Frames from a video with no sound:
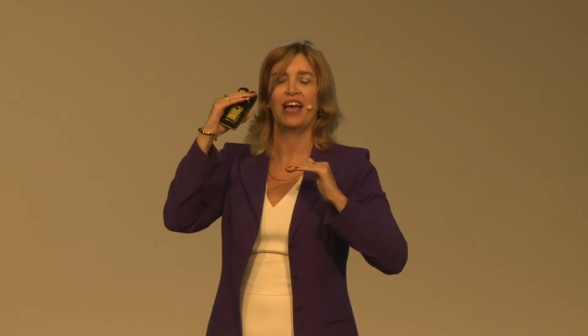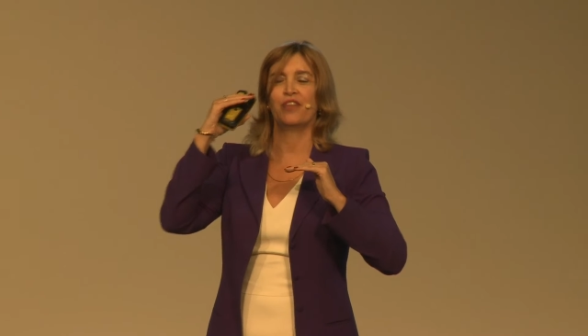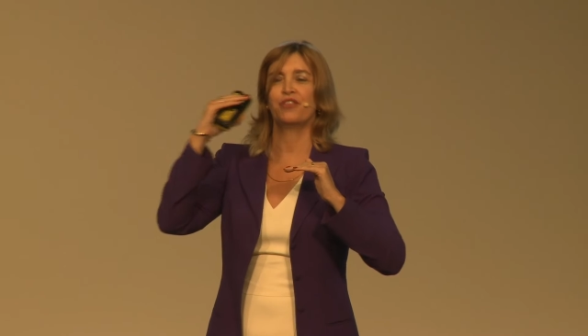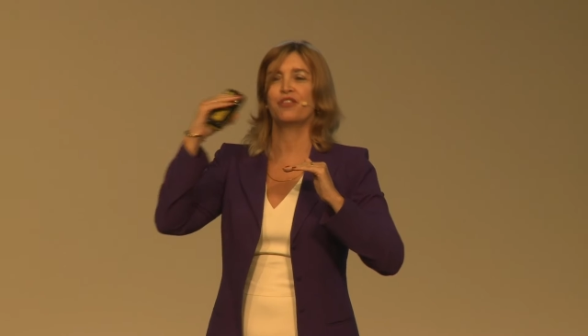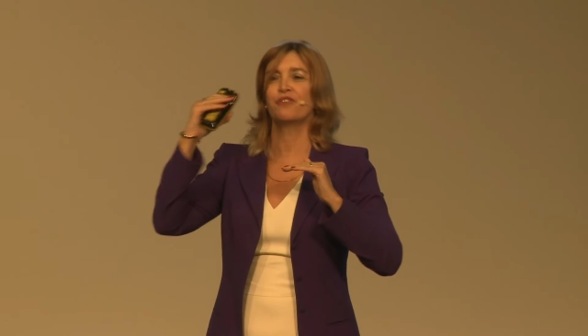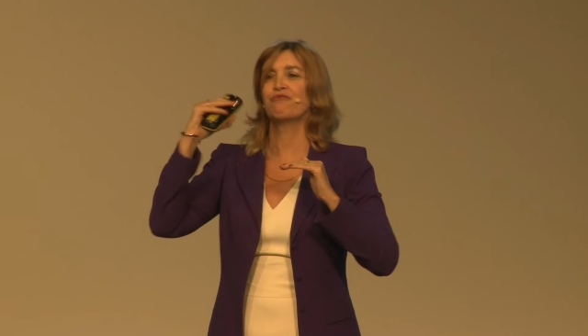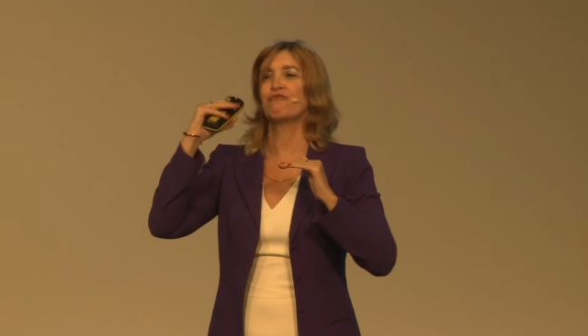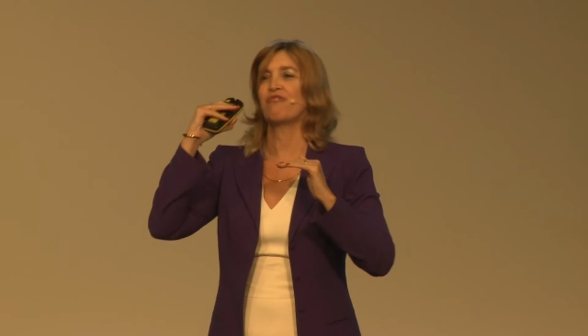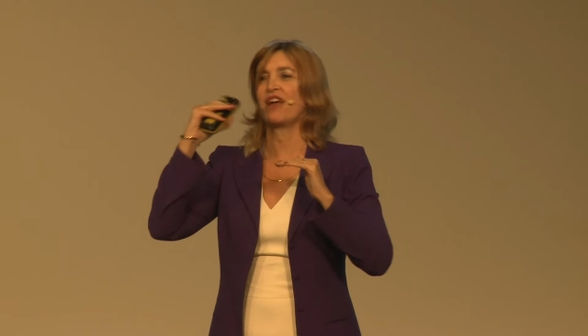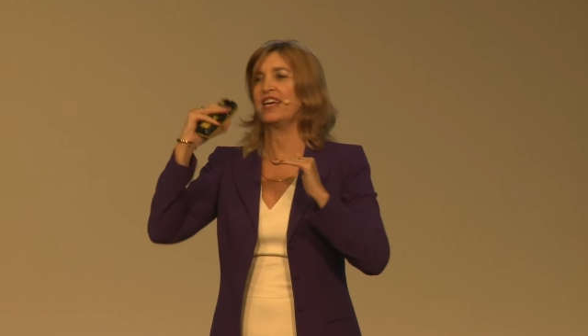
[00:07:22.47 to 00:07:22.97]

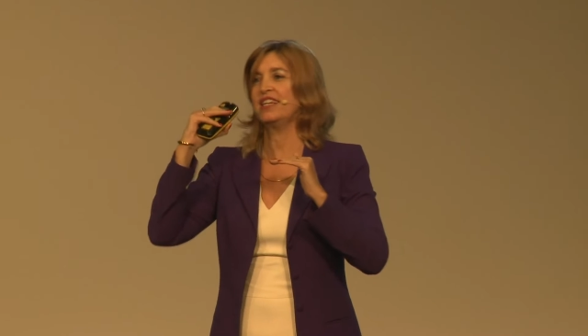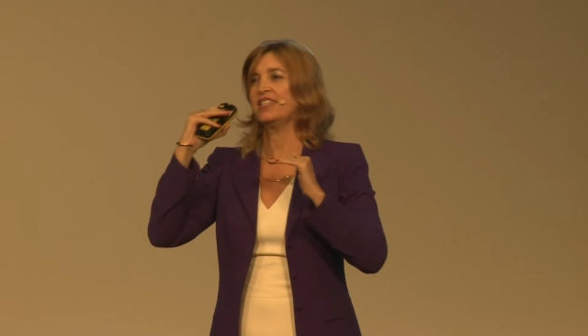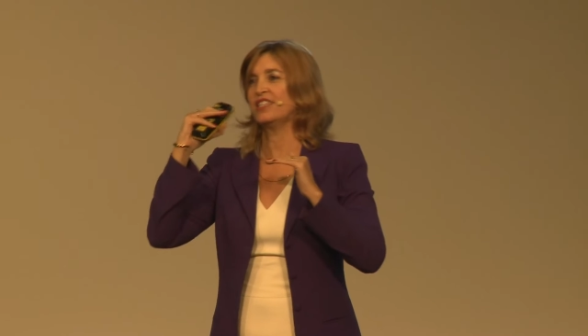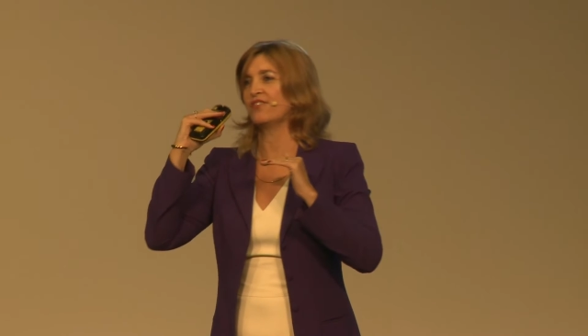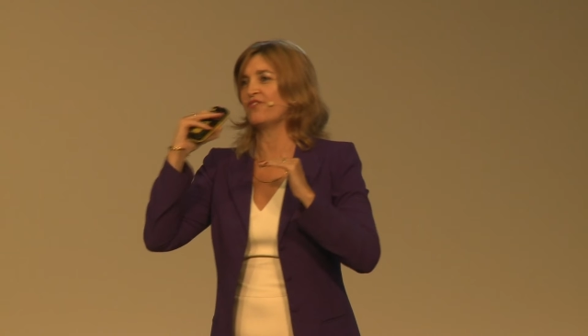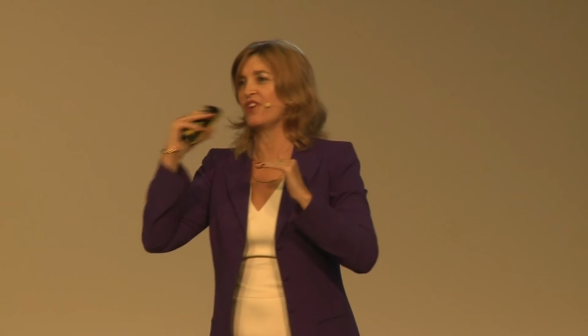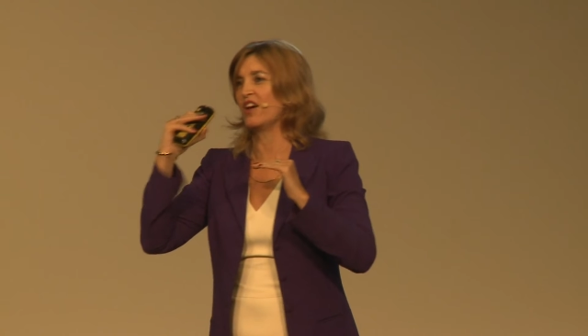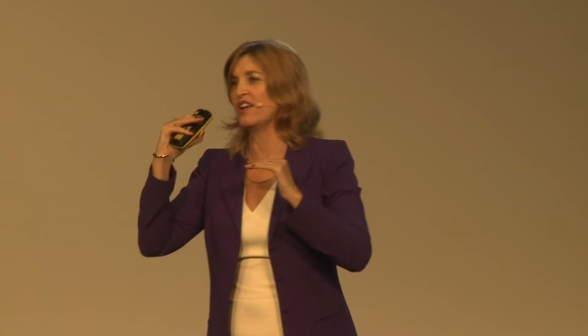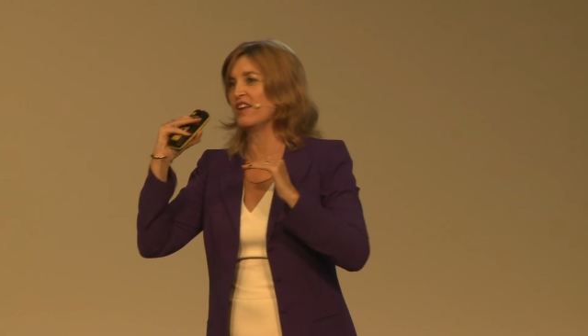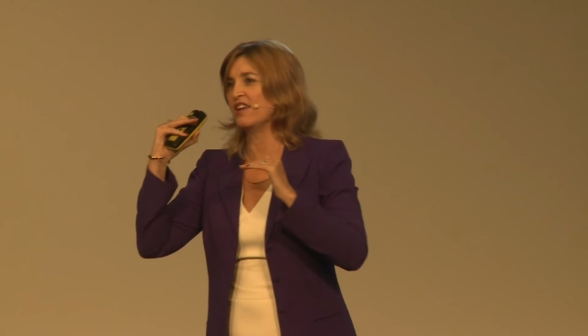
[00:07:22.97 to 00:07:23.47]
at the
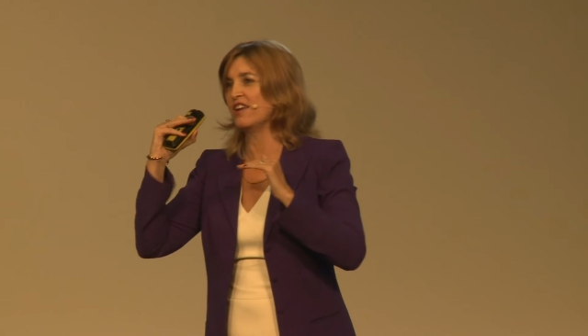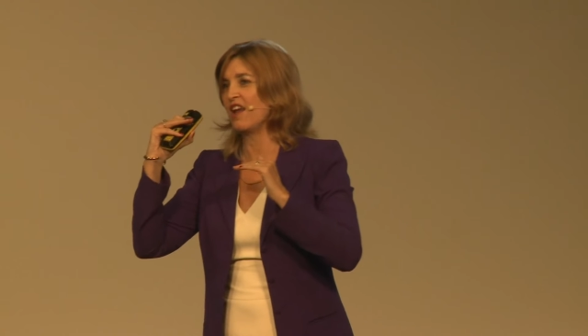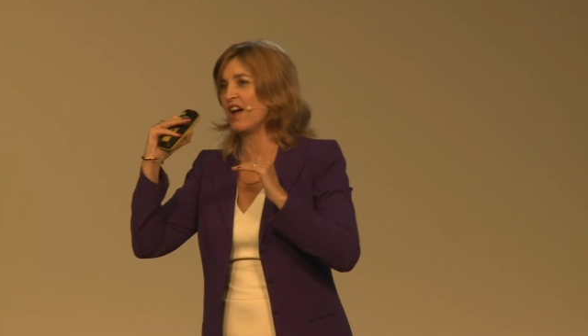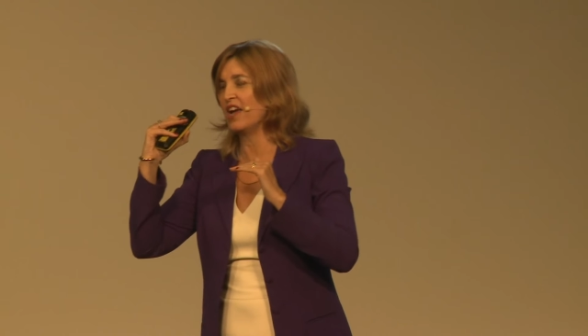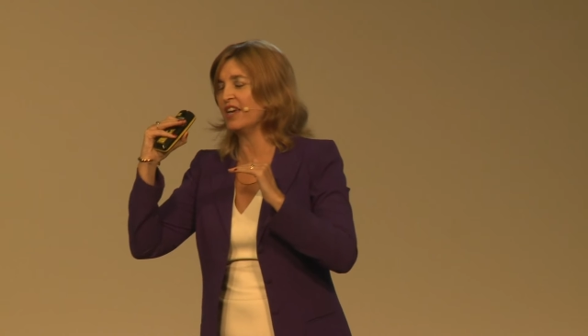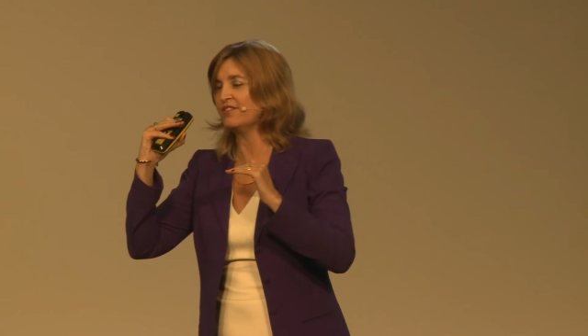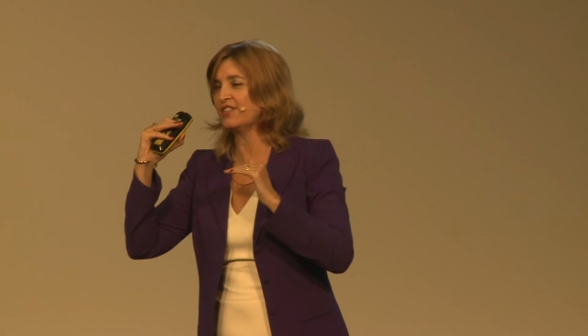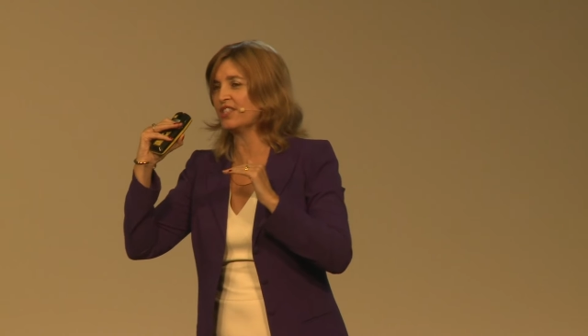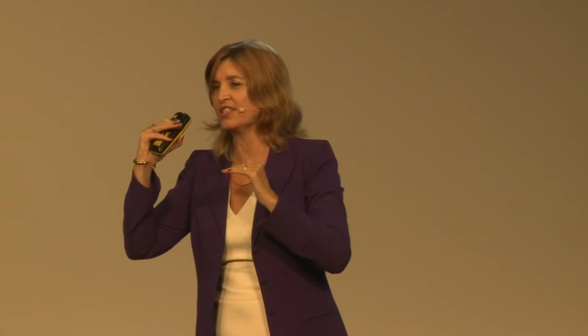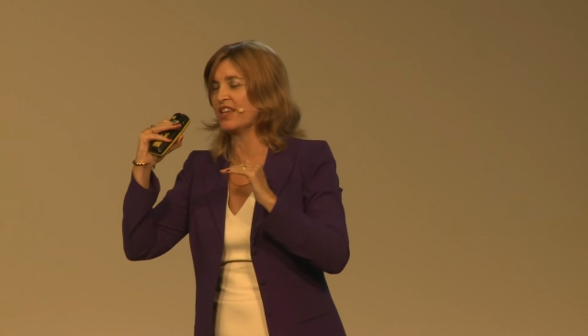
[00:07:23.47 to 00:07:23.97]
rate of our
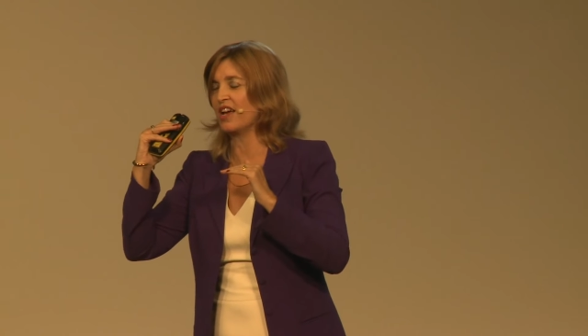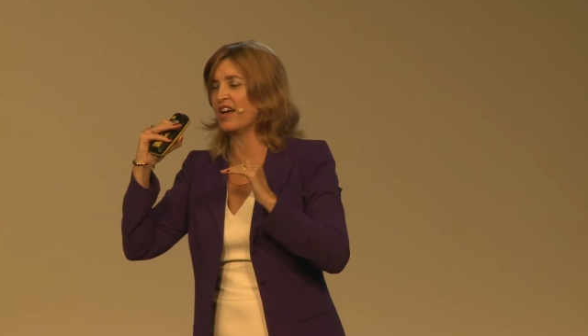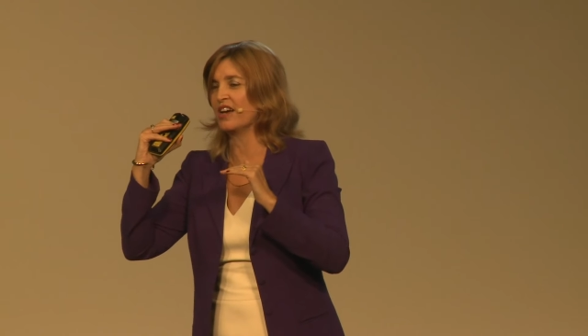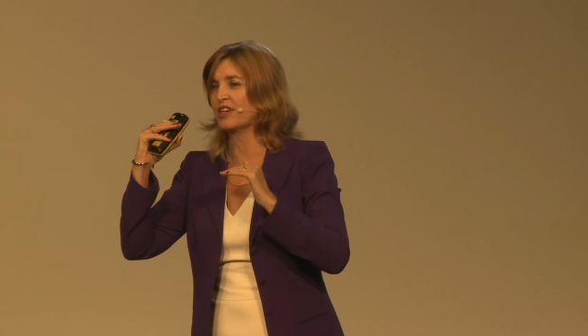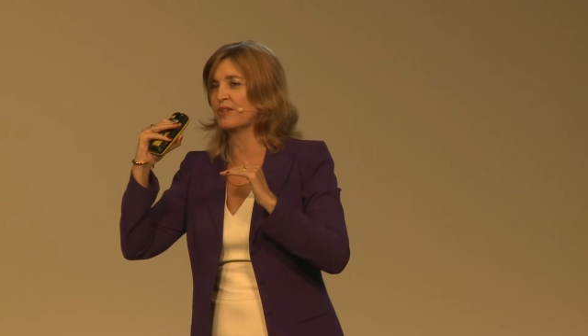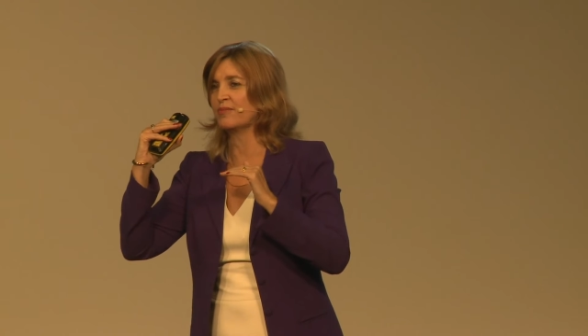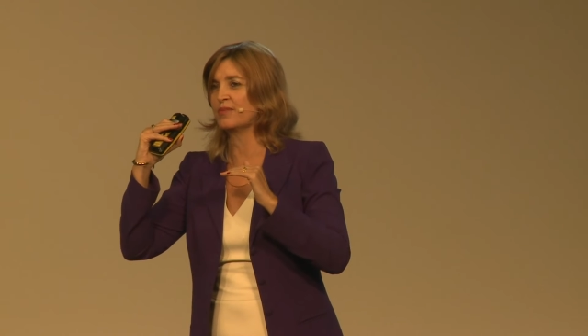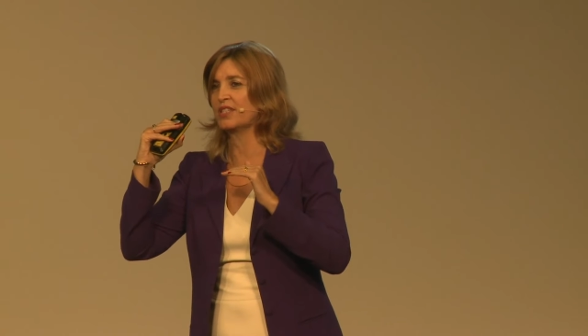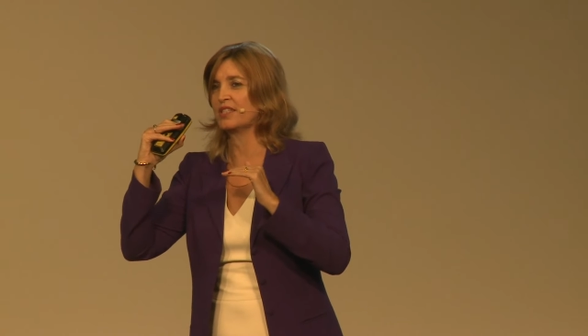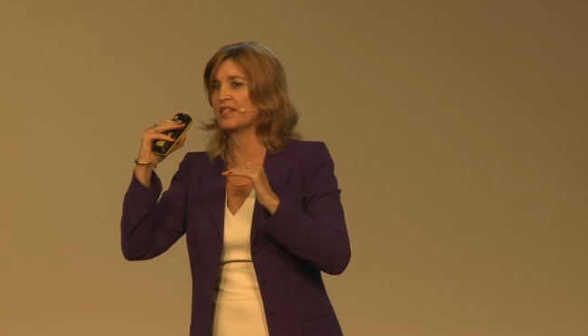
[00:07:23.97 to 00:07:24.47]
life
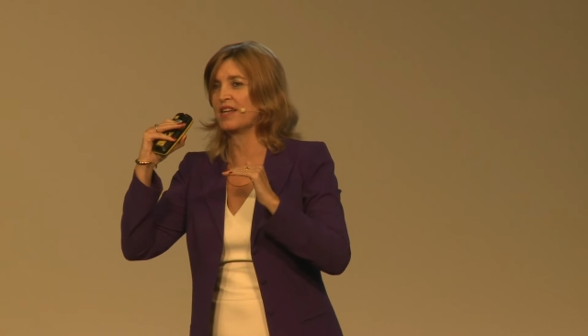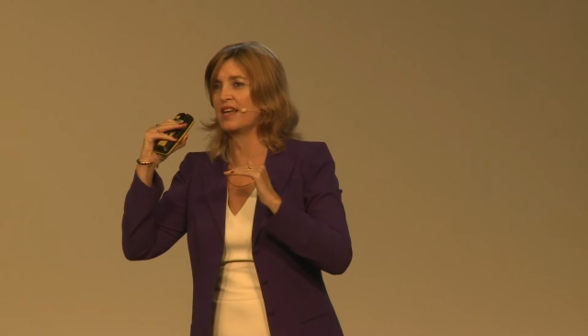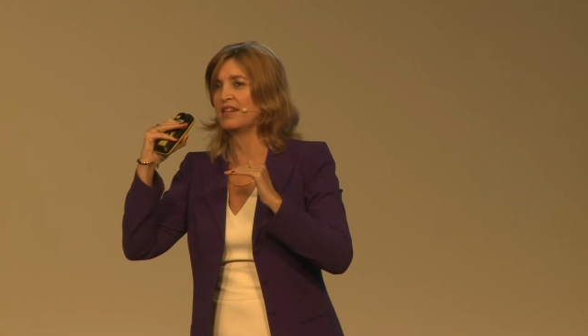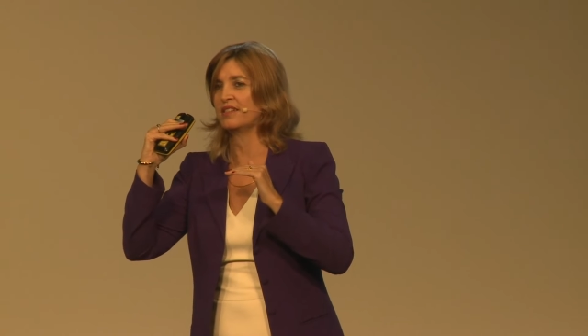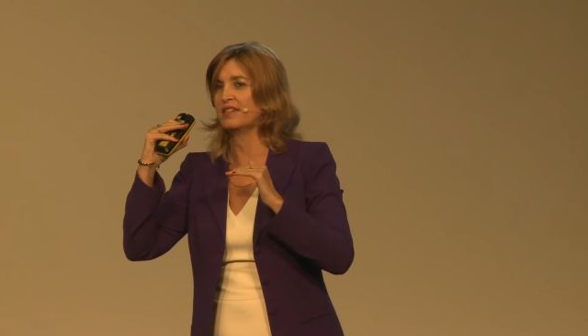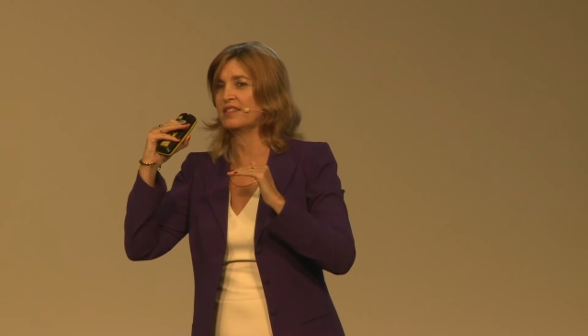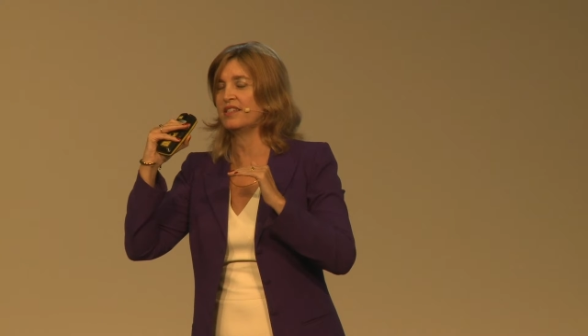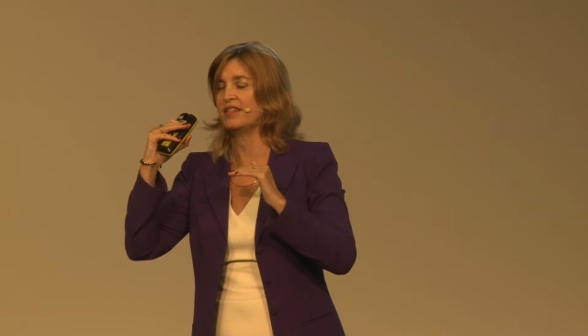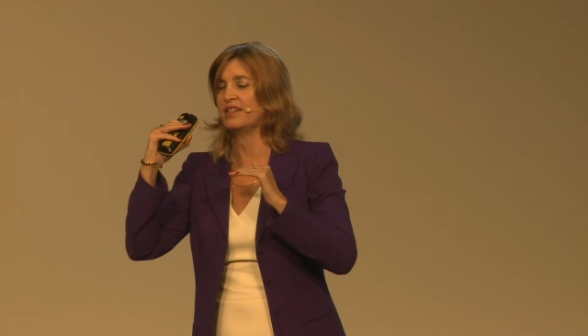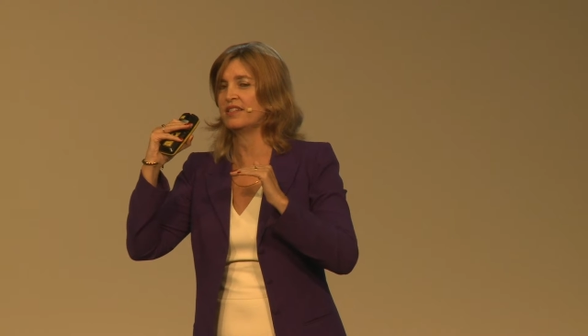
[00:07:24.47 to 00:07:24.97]

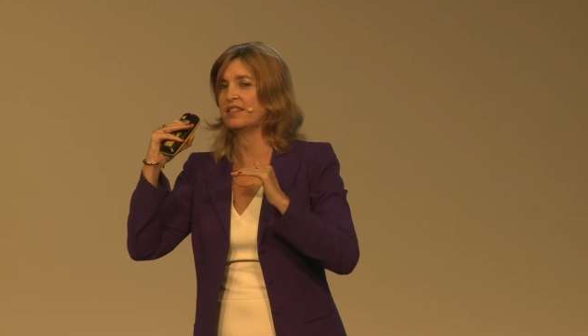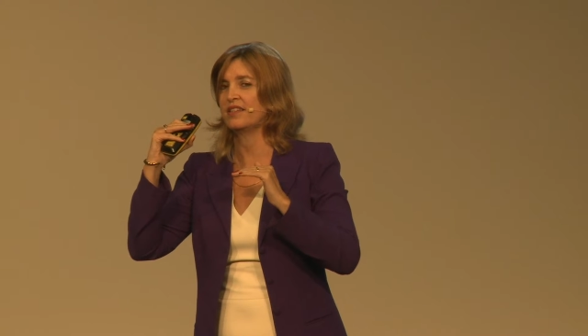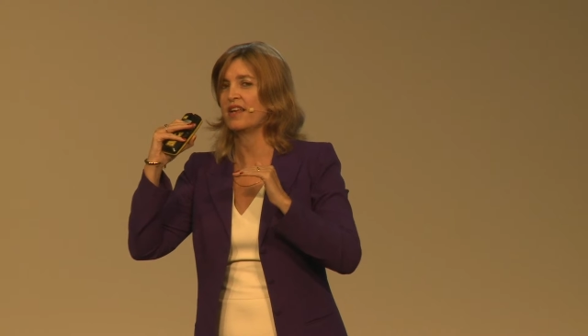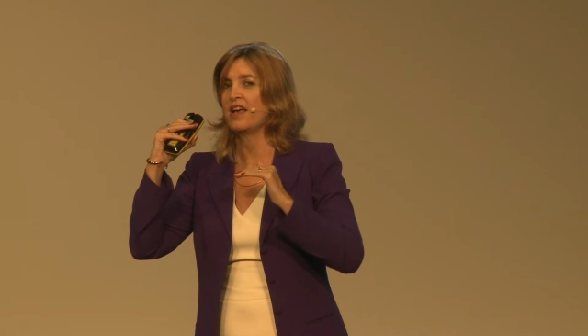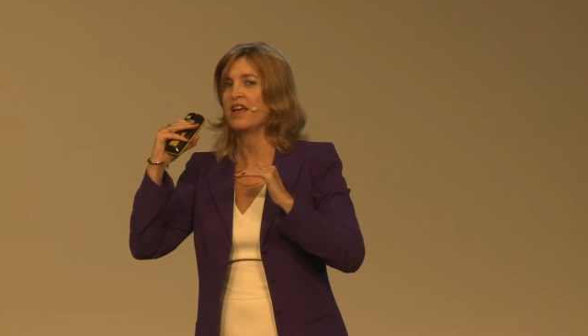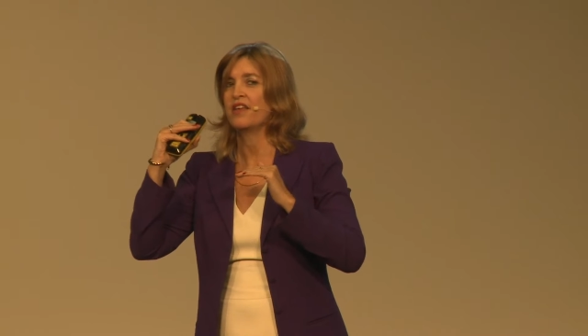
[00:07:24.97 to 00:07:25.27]
circumstances,